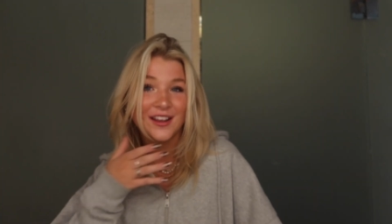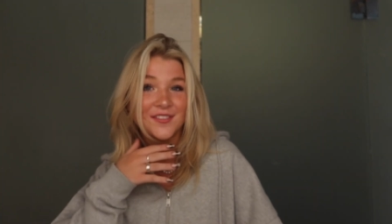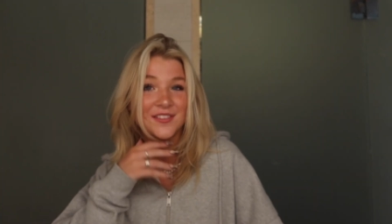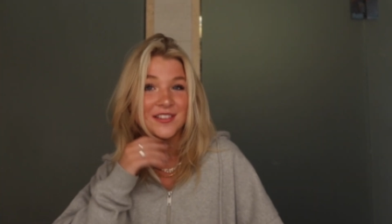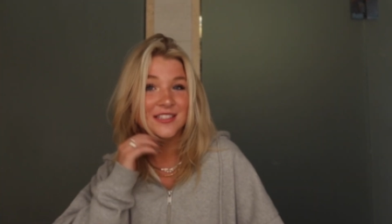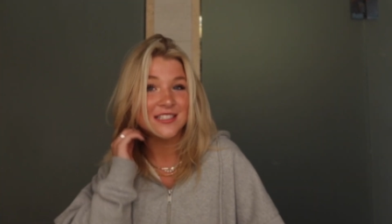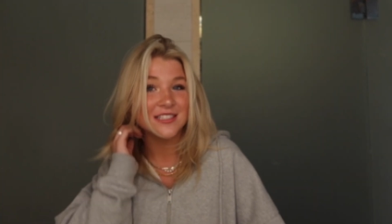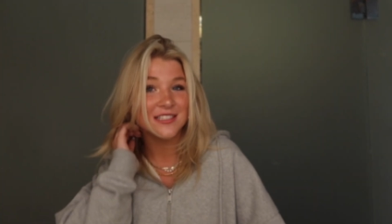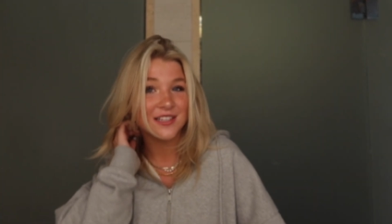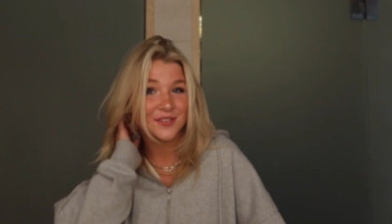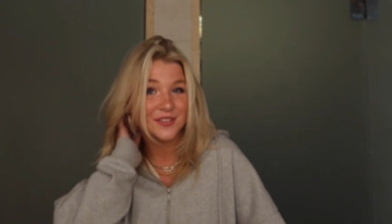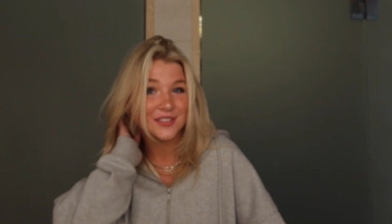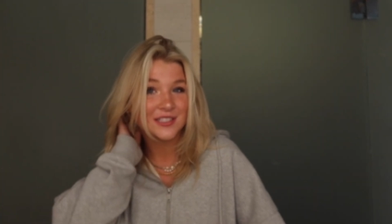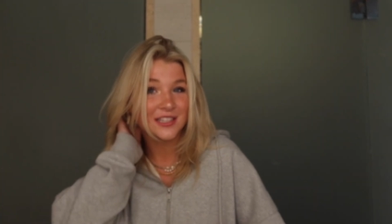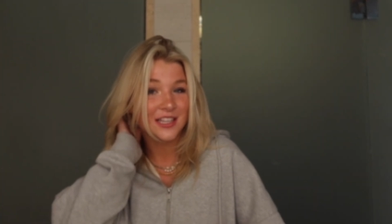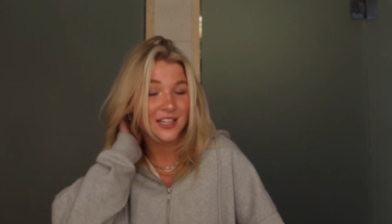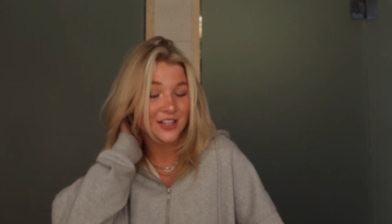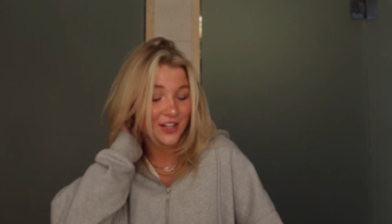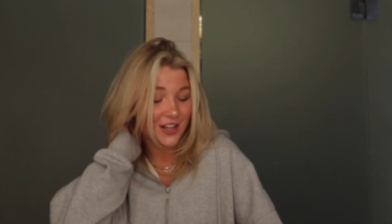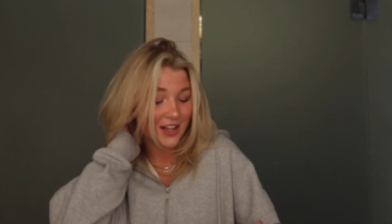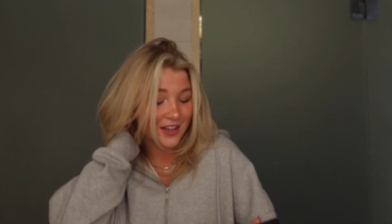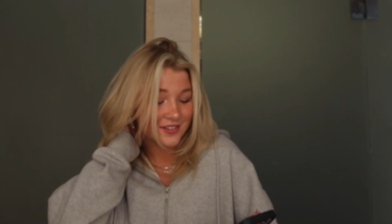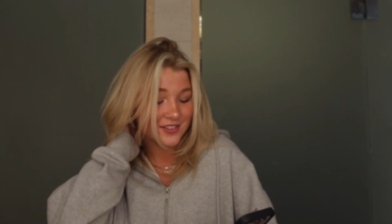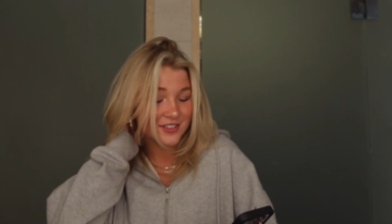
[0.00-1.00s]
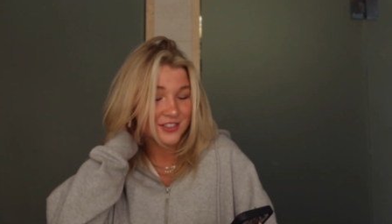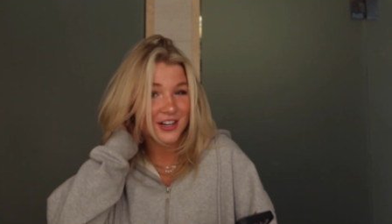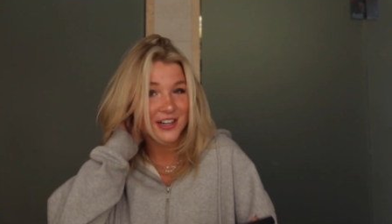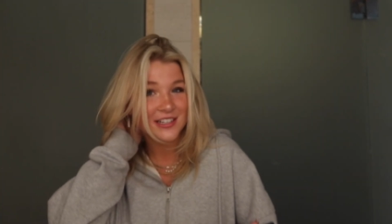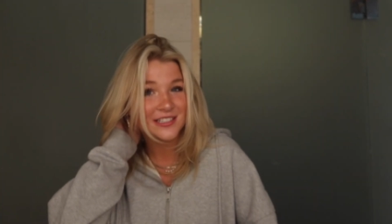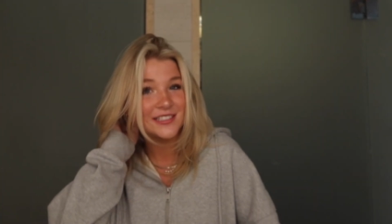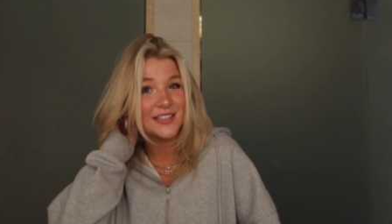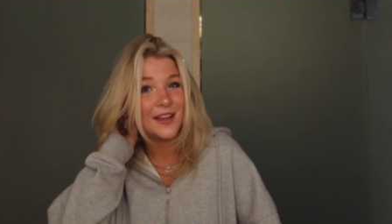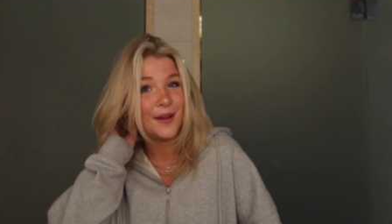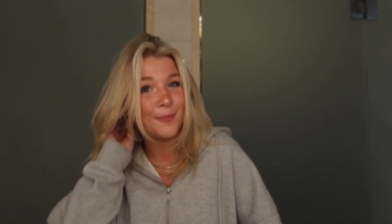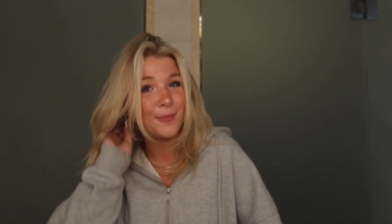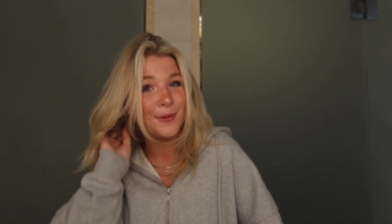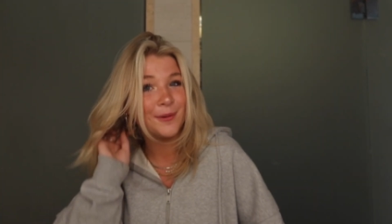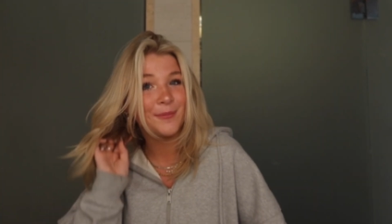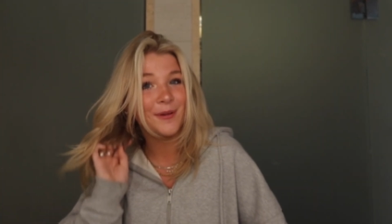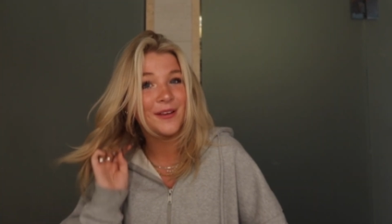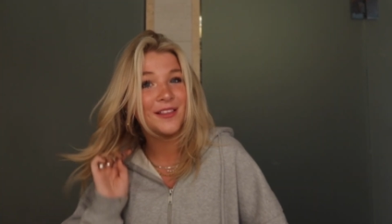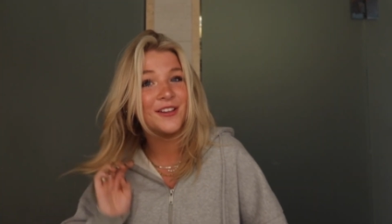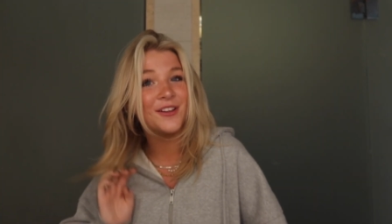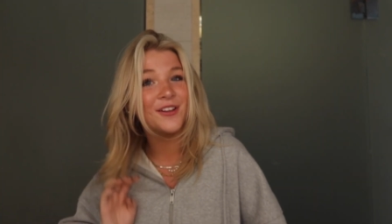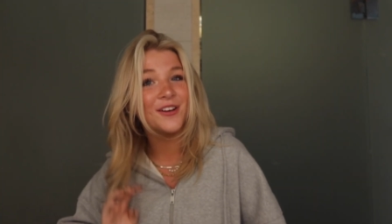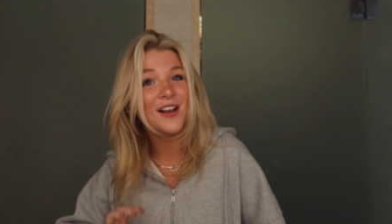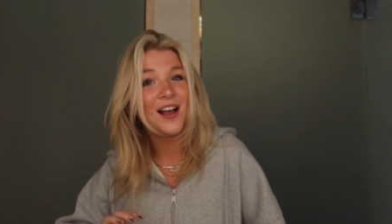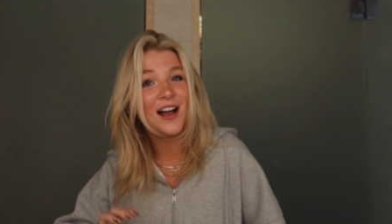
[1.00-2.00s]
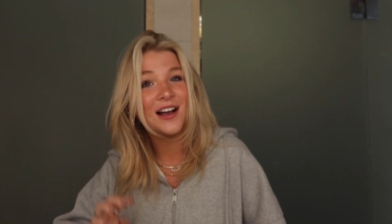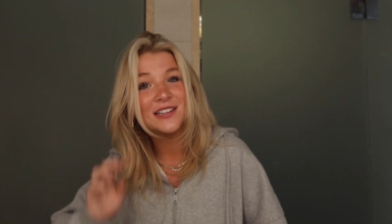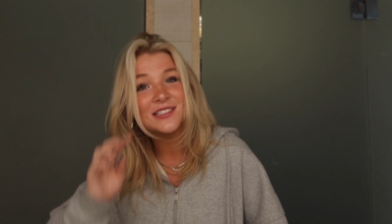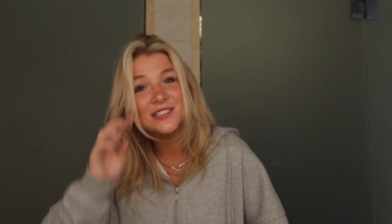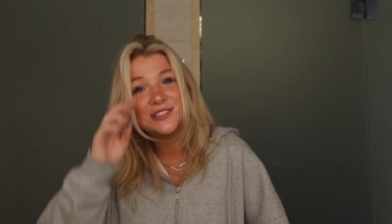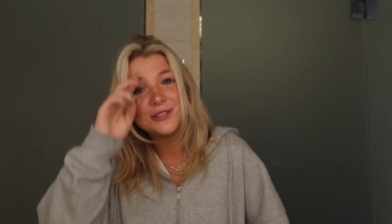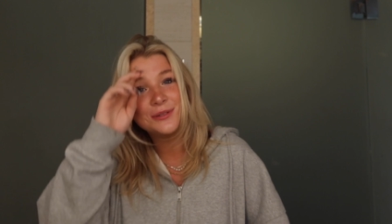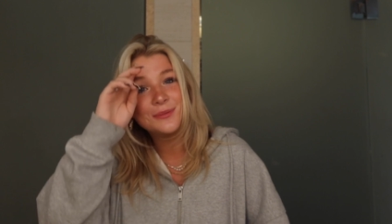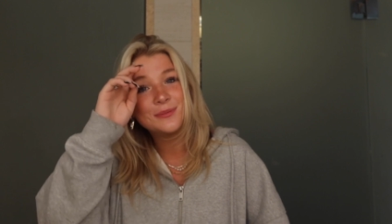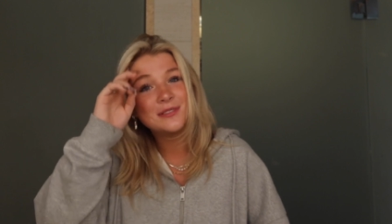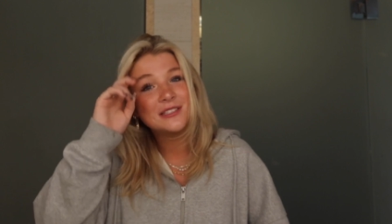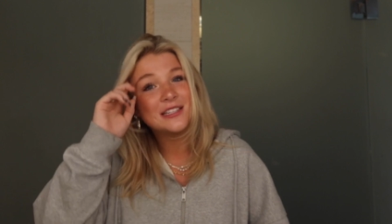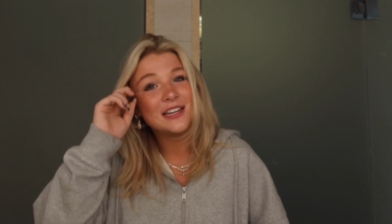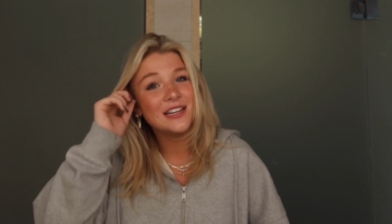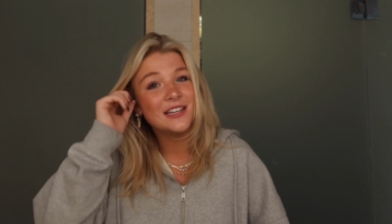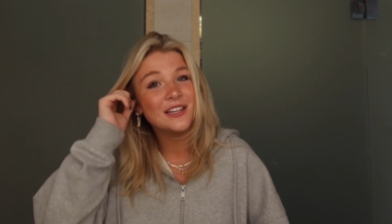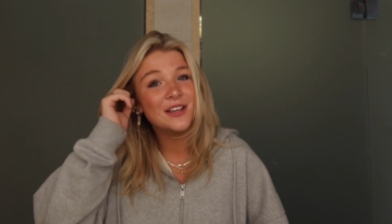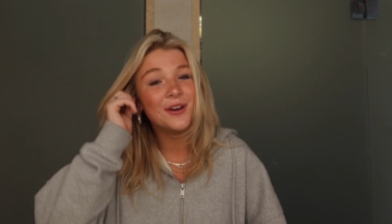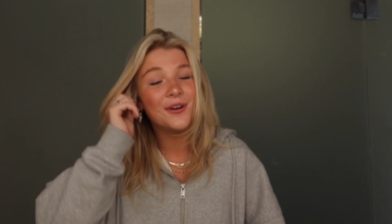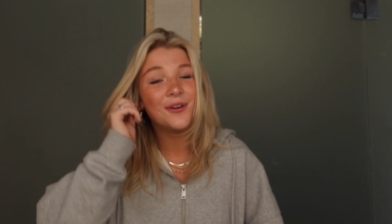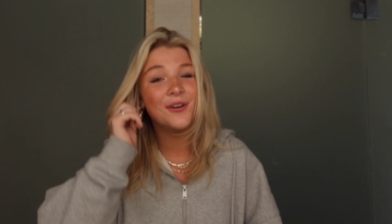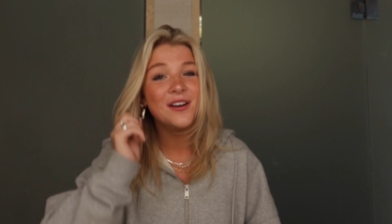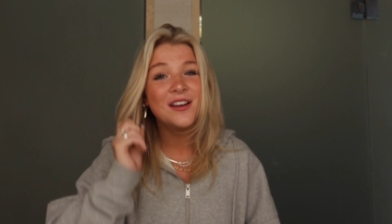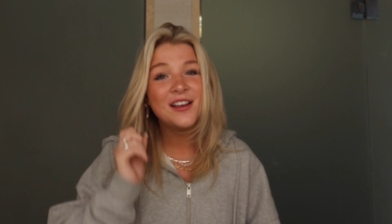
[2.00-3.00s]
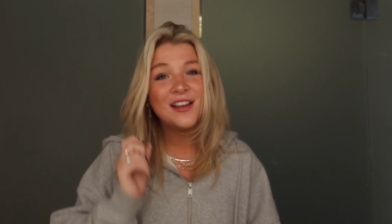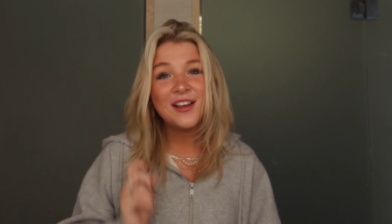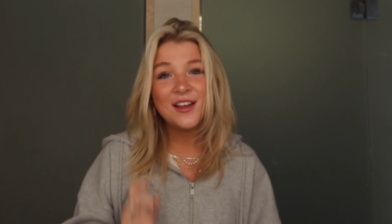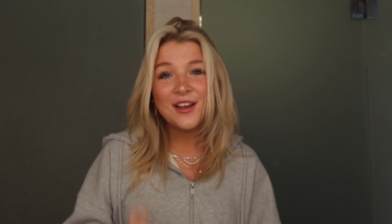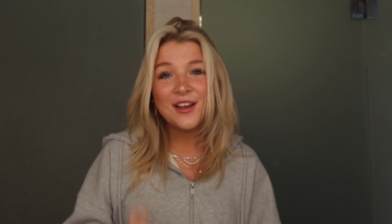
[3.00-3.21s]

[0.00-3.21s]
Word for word: Even since I was little, I'd dress up in my little costumes and I'd go